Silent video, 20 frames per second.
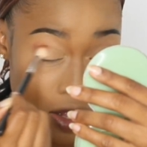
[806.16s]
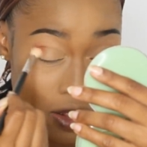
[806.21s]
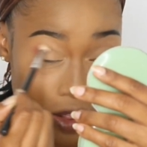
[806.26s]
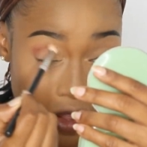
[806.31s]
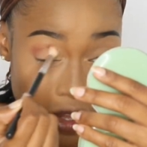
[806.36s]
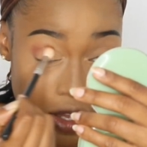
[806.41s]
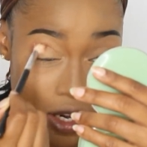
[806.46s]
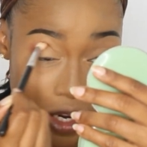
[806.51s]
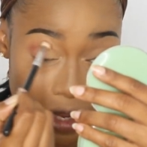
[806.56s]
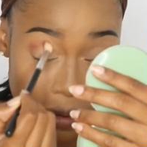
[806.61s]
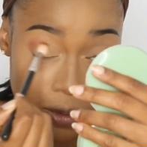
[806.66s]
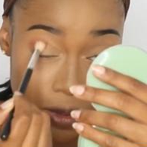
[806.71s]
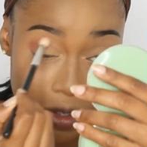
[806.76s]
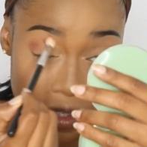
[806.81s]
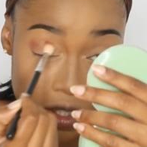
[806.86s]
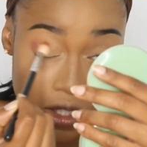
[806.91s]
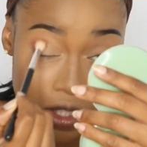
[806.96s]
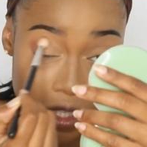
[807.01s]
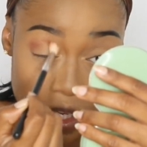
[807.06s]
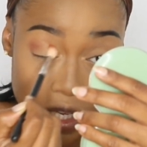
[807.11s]
Then I'm going to
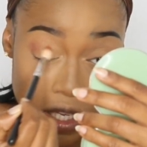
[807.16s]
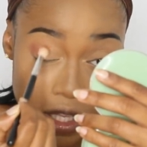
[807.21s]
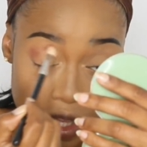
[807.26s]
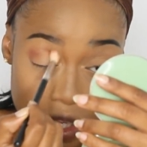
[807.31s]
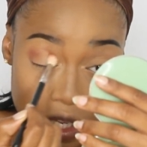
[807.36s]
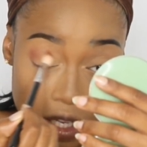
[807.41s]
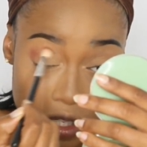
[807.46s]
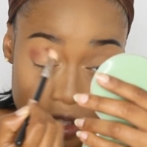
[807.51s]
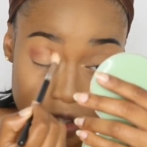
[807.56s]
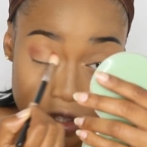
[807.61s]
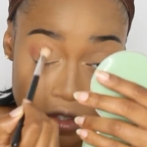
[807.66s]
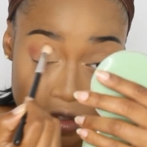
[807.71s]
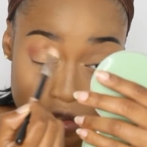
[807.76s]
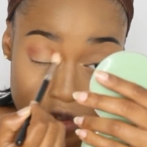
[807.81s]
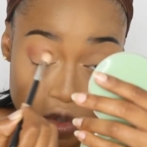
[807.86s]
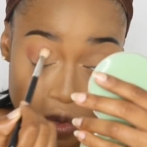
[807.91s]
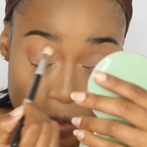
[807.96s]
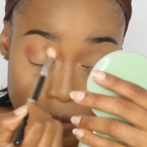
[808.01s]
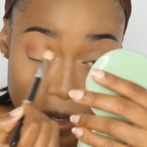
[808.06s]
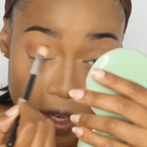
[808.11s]
take that
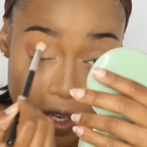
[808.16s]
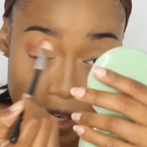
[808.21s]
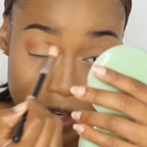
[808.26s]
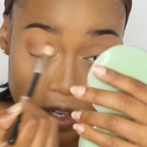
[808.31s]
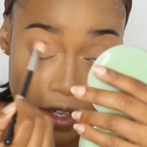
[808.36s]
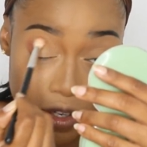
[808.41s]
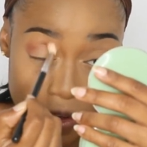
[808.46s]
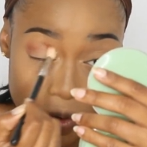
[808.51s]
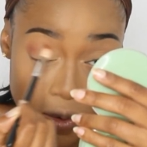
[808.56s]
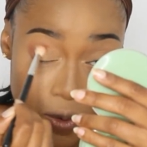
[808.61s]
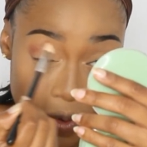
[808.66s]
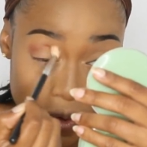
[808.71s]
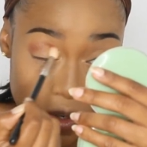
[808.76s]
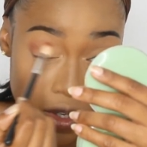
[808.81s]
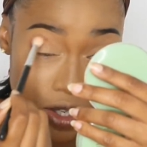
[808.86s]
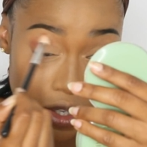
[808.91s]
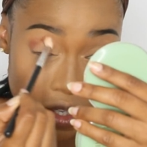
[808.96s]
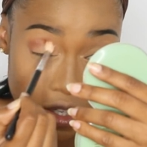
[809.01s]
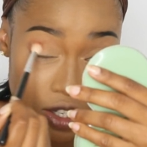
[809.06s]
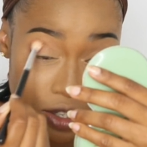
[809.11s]
into my inner
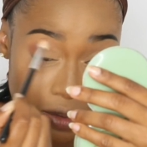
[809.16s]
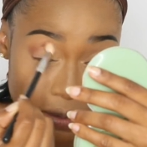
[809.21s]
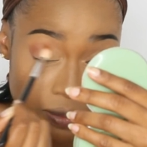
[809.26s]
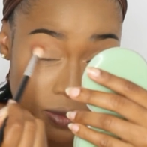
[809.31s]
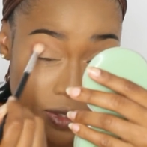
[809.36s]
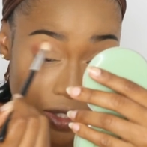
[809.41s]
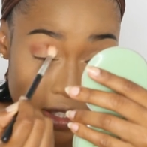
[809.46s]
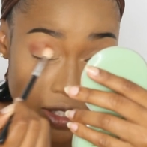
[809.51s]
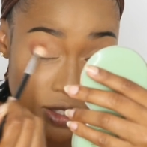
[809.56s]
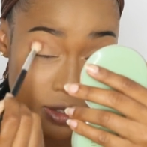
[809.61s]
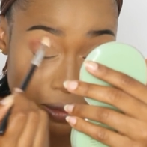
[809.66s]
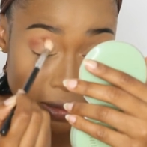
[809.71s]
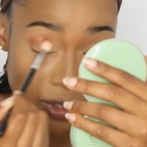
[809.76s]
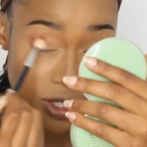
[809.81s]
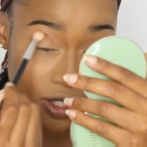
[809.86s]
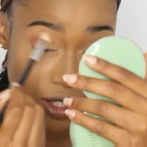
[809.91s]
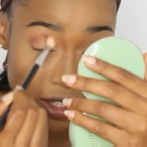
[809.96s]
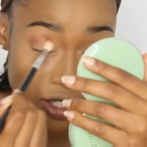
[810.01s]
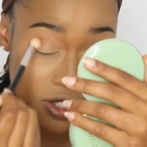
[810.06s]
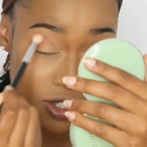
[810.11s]
corner, but still
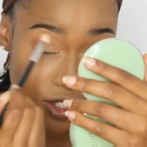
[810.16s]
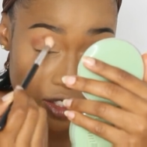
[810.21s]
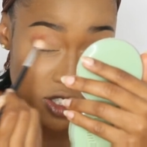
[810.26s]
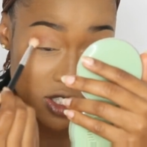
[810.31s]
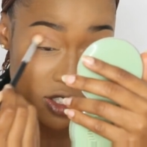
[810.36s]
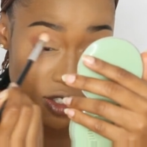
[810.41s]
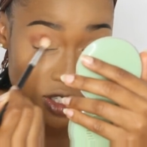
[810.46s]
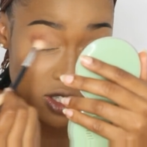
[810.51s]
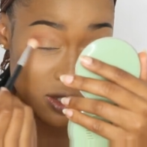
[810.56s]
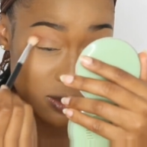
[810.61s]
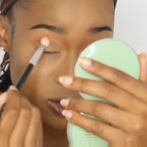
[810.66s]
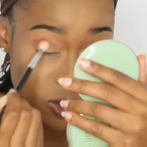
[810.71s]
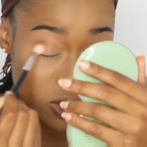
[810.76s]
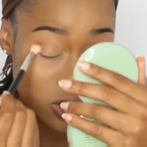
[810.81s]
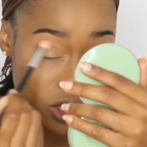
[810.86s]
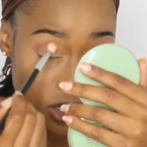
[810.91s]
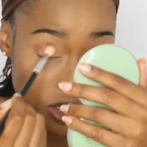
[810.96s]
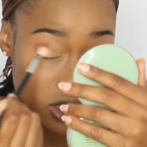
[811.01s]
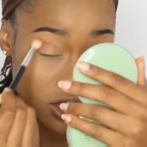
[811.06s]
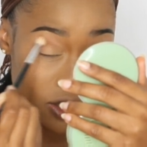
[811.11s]
blending in circular
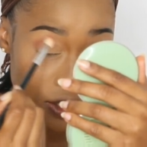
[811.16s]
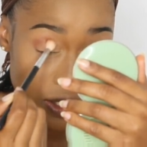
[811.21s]
motion.